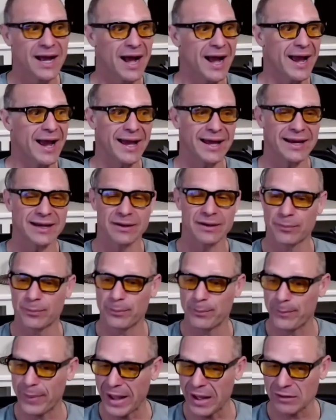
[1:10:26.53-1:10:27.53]
I had to
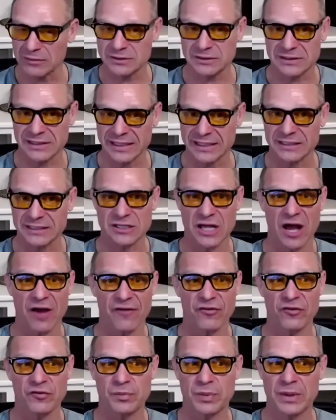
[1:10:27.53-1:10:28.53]
bounce things off
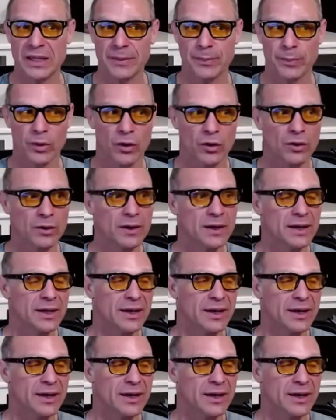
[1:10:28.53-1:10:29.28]
of people.